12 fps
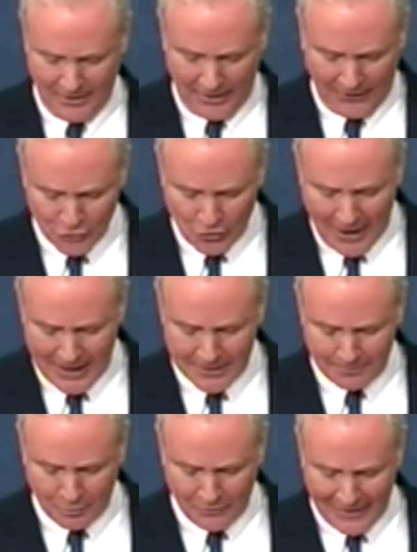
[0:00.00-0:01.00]
of trying to
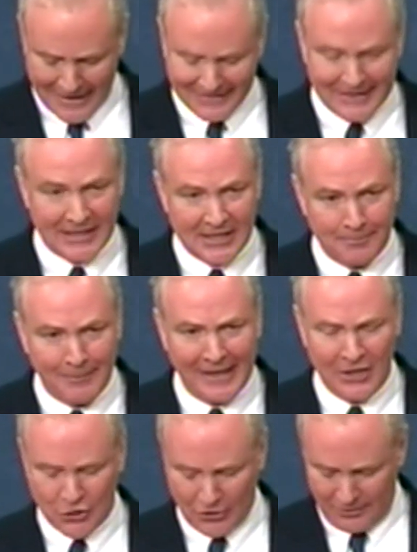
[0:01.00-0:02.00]
prevent the
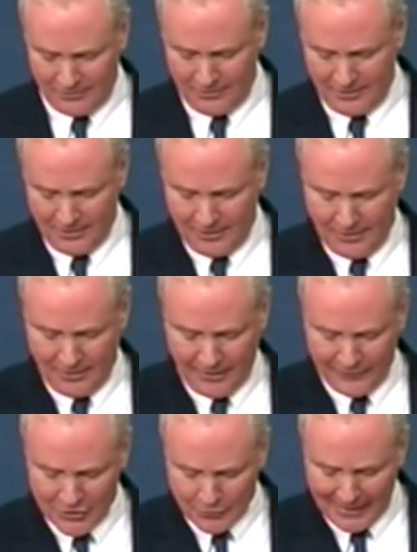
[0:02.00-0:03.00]
expansion
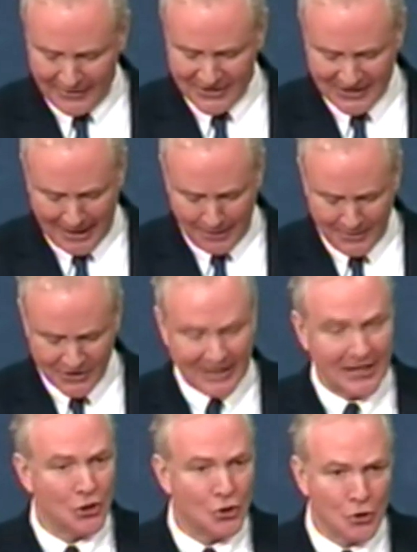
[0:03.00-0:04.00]
of Israeli settlements
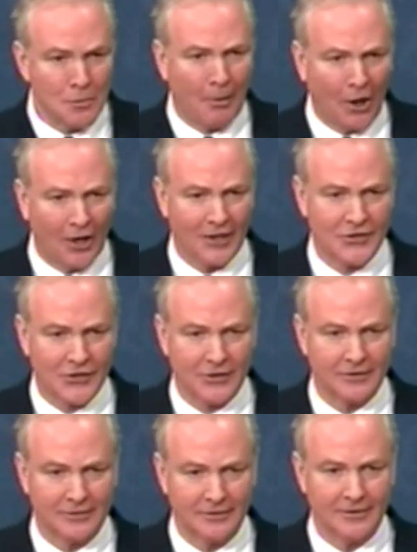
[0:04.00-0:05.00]
in new parts
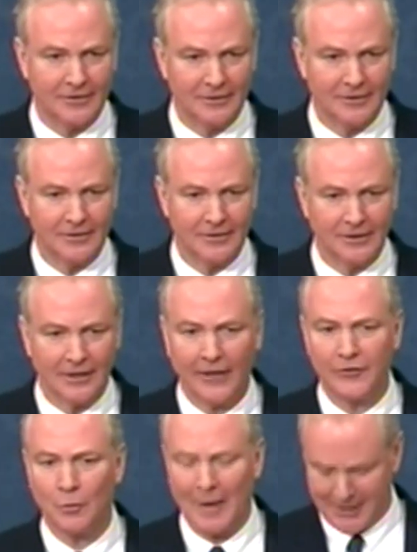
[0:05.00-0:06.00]

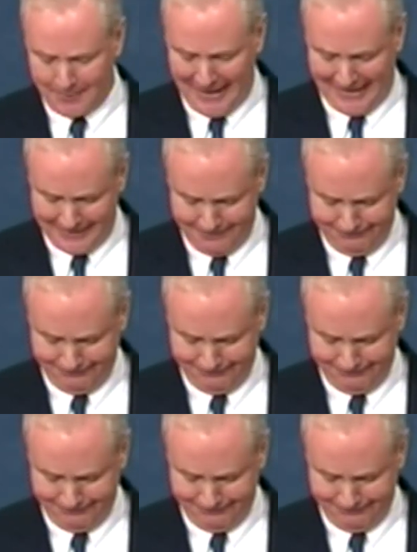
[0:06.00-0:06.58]
of the West Bank.